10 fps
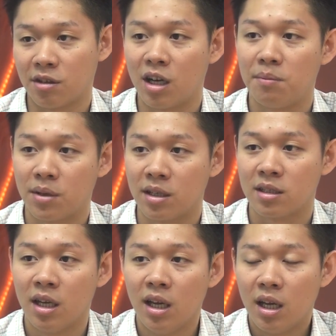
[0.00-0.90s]
or
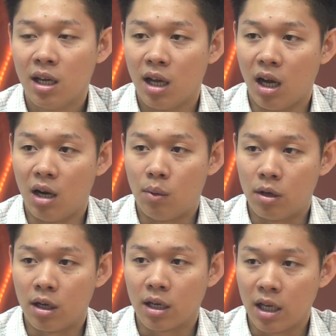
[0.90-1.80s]
companies
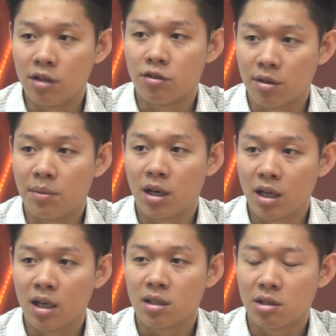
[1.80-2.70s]
want to get into the
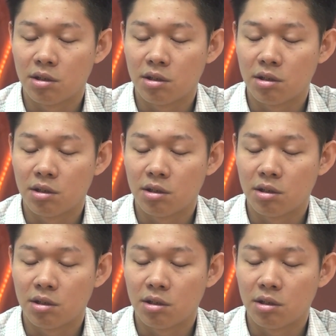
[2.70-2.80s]
market.